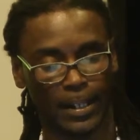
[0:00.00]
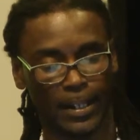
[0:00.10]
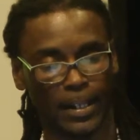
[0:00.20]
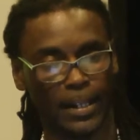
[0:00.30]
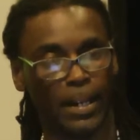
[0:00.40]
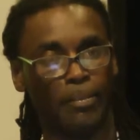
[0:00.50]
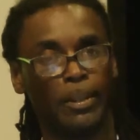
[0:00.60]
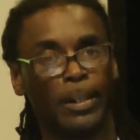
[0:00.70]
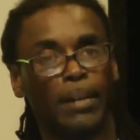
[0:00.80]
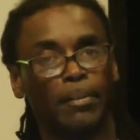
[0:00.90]
and I
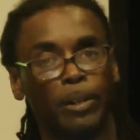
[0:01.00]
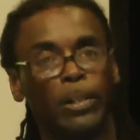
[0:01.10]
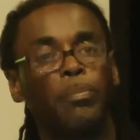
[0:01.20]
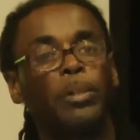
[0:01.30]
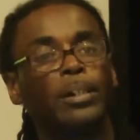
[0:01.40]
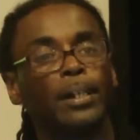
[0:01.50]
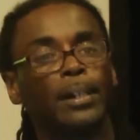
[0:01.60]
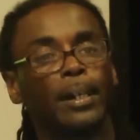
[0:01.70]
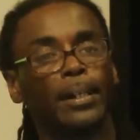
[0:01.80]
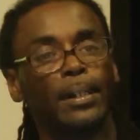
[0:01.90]
really appreciate
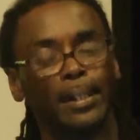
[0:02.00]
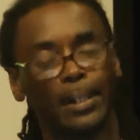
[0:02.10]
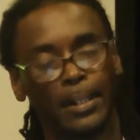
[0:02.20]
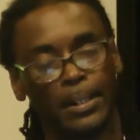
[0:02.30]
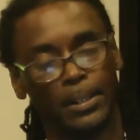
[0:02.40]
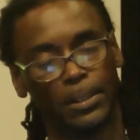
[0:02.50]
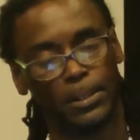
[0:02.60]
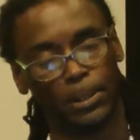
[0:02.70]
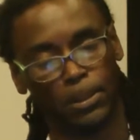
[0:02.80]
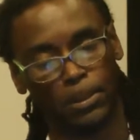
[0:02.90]
that.
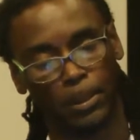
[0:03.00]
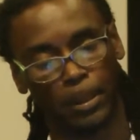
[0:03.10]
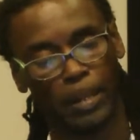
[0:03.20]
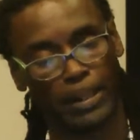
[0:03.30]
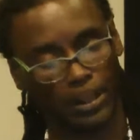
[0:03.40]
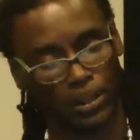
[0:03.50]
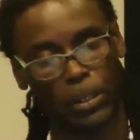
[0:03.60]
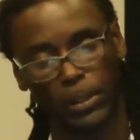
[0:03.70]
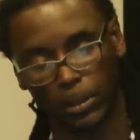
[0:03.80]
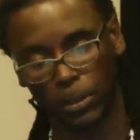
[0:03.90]
So about this
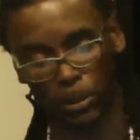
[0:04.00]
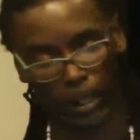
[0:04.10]
structure, I